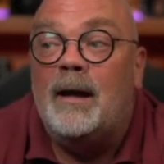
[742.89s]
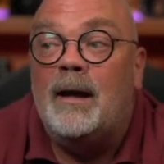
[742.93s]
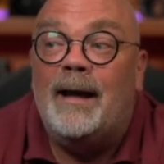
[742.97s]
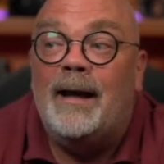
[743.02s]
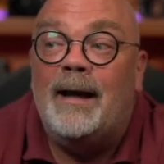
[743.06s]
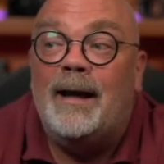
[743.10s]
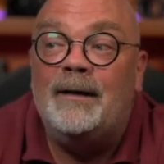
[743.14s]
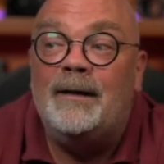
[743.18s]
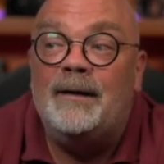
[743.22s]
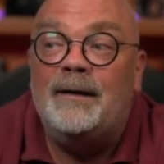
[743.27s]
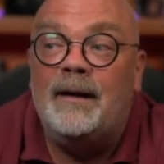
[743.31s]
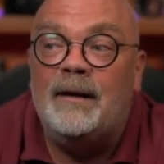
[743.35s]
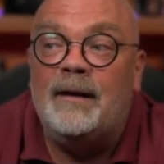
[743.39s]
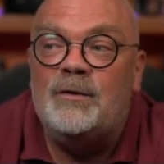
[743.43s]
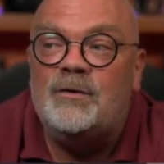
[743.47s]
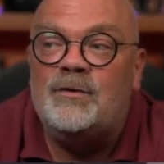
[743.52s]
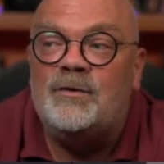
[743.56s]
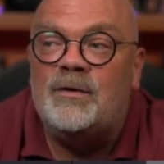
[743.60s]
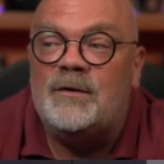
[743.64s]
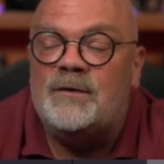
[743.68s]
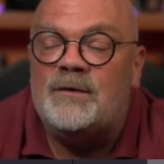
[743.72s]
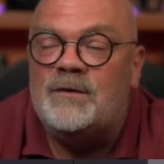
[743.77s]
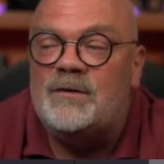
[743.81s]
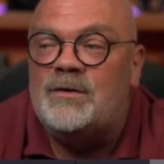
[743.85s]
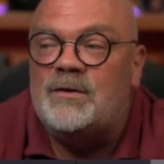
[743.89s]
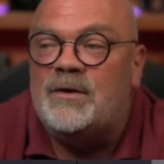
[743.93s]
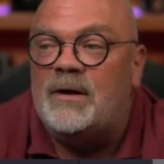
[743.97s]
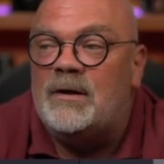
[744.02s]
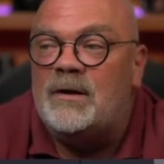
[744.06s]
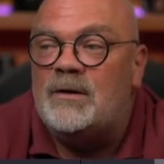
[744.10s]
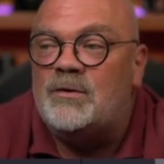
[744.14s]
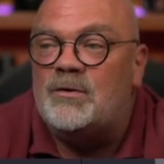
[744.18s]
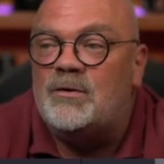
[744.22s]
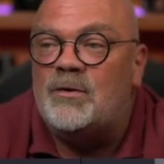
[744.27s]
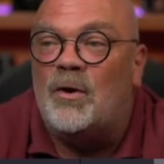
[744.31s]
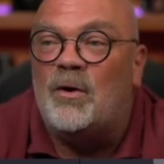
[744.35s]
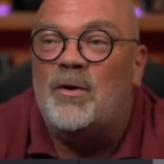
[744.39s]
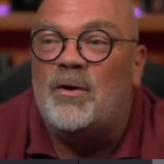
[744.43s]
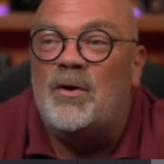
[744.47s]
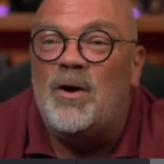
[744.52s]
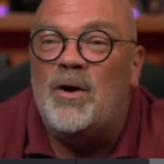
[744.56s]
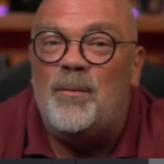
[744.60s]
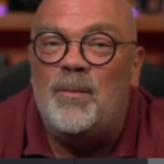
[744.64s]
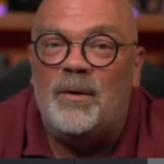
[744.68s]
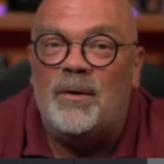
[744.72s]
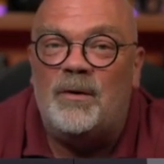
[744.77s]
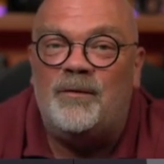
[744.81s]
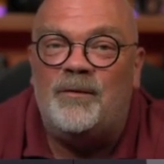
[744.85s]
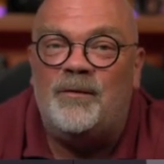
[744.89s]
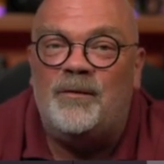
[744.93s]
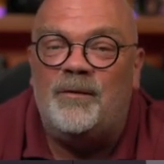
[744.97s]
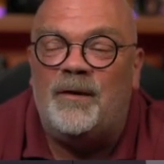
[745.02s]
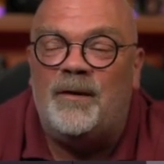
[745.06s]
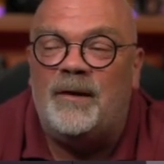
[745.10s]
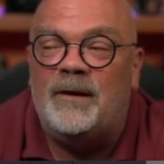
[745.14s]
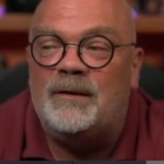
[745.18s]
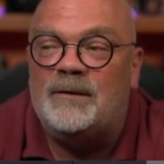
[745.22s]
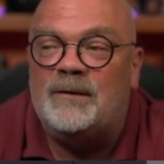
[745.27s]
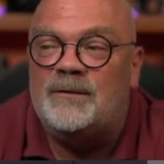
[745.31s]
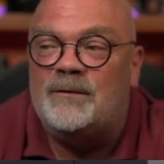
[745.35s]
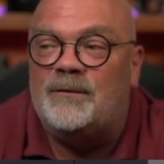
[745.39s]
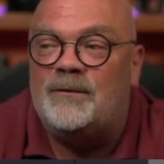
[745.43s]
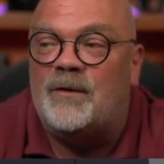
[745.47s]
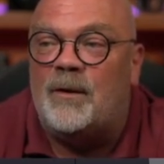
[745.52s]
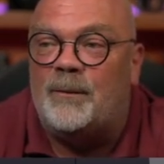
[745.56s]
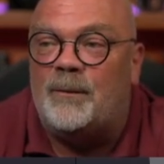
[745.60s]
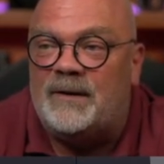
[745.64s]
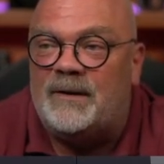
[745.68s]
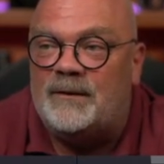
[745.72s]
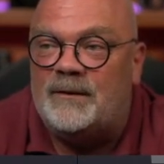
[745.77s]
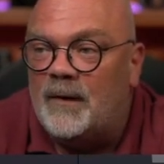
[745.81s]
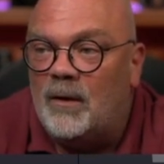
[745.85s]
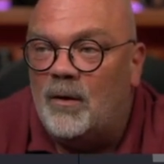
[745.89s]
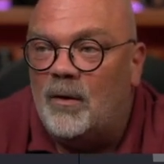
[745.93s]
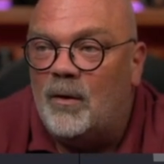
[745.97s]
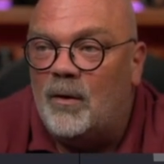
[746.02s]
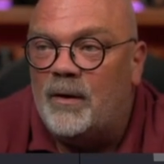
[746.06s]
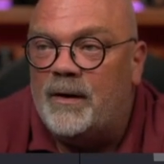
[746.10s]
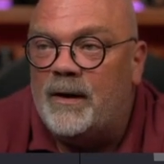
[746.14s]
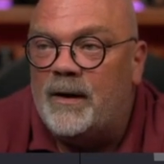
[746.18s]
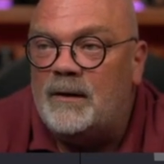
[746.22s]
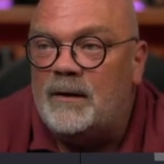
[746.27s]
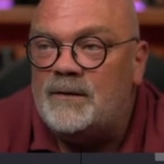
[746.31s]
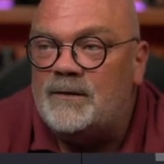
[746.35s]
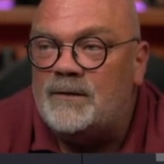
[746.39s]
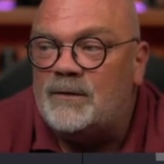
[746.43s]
and then just change a couple of things from it. Okay, so